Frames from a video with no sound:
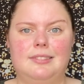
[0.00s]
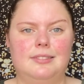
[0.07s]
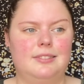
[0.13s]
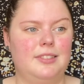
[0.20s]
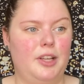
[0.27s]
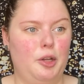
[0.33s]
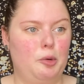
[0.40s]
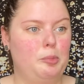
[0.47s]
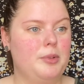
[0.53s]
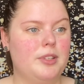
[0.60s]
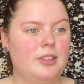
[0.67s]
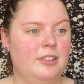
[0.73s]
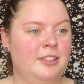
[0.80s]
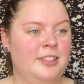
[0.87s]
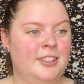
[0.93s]

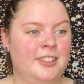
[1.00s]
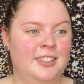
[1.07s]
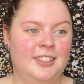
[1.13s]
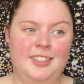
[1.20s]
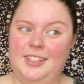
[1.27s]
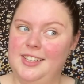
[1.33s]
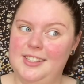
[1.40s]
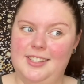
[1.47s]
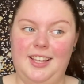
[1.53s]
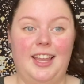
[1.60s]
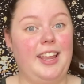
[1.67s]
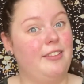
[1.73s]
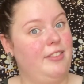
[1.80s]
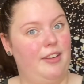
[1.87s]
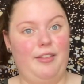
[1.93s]
Oops. It's like
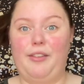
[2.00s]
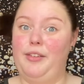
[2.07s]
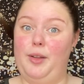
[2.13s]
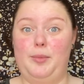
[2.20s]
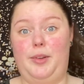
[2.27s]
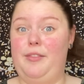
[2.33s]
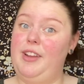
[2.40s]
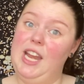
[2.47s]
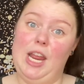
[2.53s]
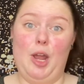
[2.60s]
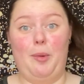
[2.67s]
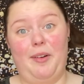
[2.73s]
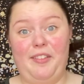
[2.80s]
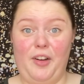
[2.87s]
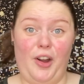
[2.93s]
I've never filmed a video
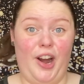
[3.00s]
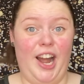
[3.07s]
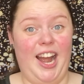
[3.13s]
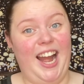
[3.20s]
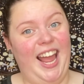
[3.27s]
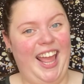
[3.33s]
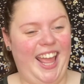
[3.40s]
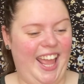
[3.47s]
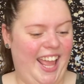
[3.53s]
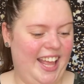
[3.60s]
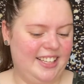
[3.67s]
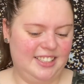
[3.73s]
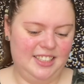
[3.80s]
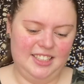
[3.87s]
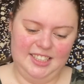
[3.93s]
before.
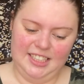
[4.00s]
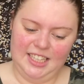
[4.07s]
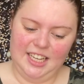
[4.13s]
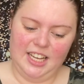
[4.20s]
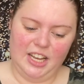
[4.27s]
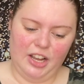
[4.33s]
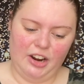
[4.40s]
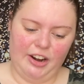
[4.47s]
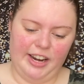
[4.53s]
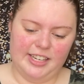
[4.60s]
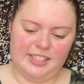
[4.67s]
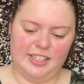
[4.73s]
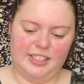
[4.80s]
Alright.